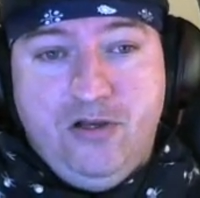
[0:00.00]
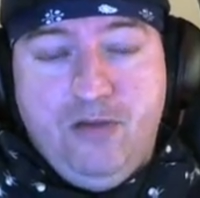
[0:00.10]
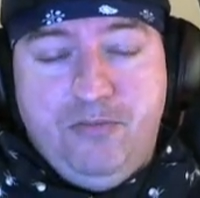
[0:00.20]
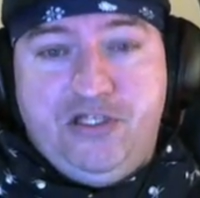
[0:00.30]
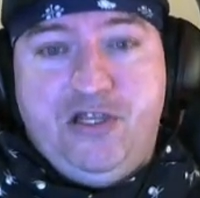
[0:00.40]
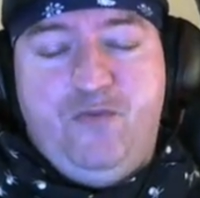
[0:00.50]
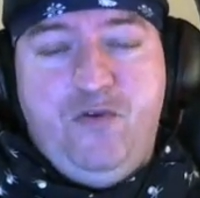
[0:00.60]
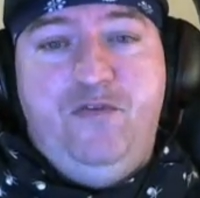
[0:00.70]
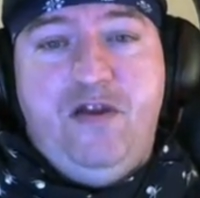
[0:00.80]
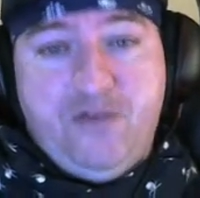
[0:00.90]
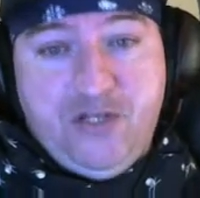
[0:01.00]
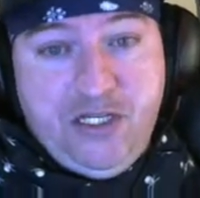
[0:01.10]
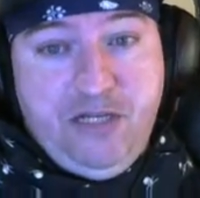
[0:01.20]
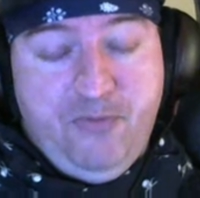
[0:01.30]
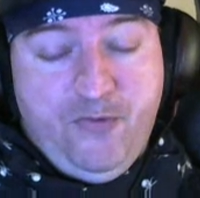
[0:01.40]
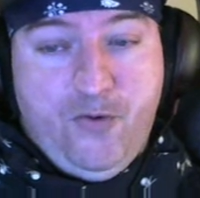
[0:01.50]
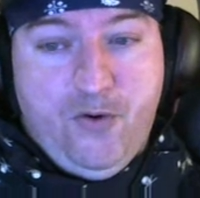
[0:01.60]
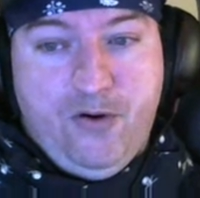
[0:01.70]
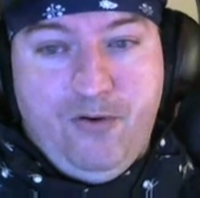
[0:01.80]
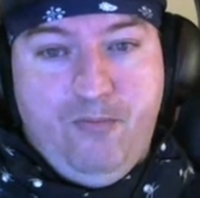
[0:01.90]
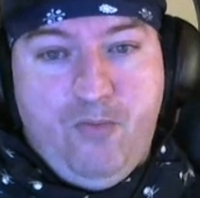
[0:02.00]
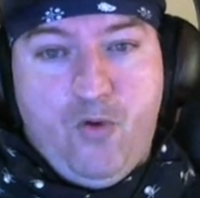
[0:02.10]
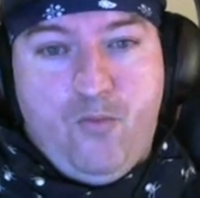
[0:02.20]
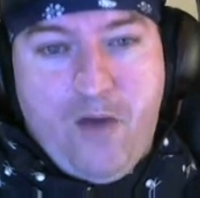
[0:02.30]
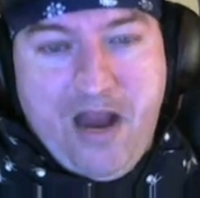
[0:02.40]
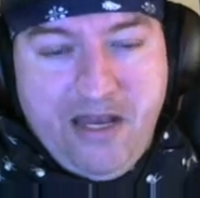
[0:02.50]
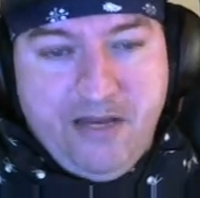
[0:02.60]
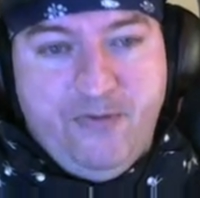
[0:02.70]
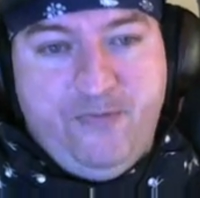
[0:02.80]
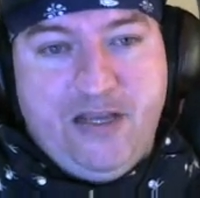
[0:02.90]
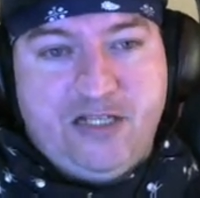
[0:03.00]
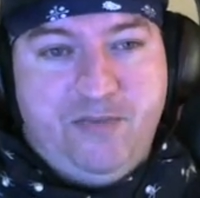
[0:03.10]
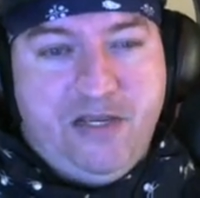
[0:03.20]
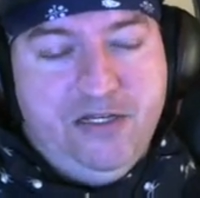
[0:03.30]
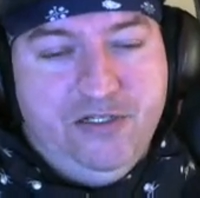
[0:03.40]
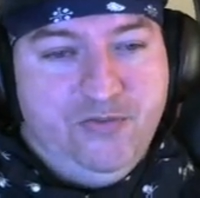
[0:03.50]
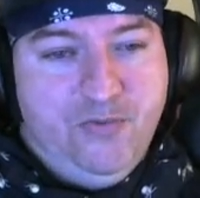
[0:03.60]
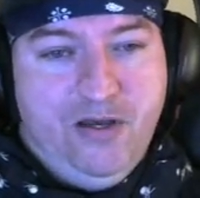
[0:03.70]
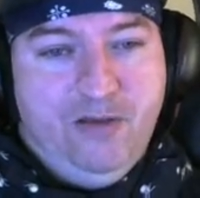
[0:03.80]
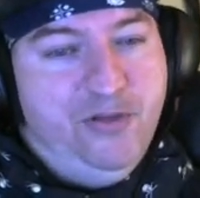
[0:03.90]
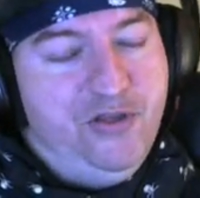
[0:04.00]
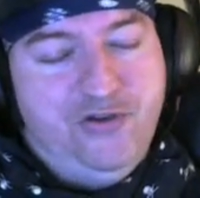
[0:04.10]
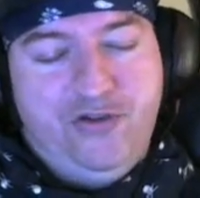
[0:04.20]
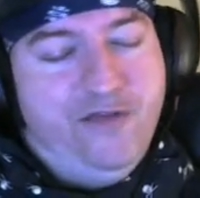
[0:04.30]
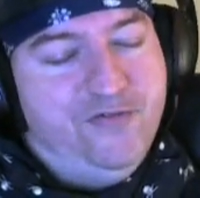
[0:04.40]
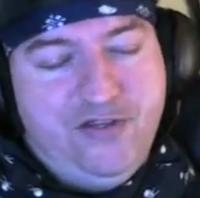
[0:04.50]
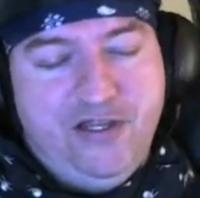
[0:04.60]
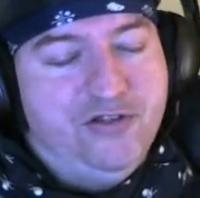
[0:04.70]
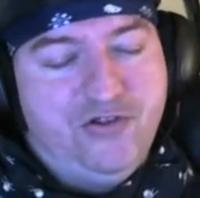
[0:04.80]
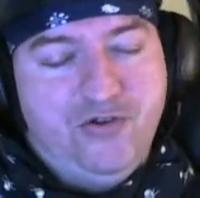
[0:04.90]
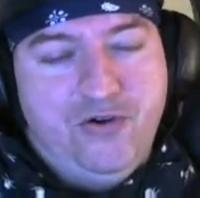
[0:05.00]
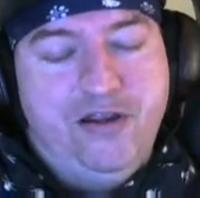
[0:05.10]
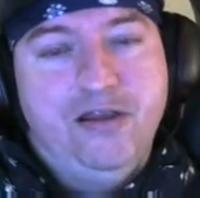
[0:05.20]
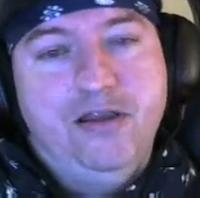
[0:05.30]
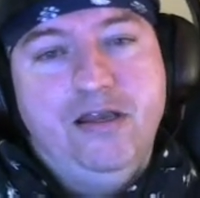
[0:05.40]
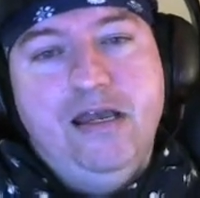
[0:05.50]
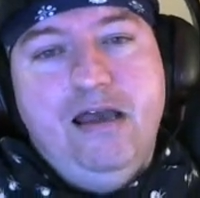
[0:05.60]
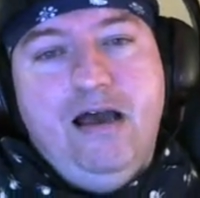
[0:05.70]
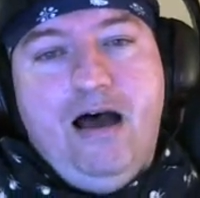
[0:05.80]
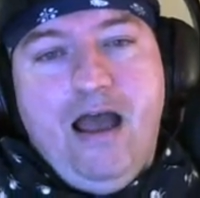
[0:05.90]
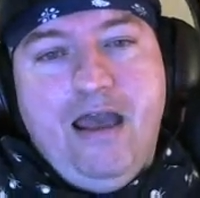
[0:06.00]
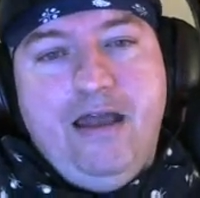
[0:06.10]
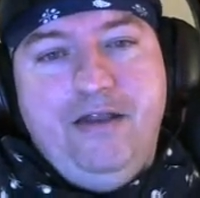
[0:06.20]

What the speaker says: but stuff we've never seen before, more random effects, because, well, Blizzard loves to tell a story. And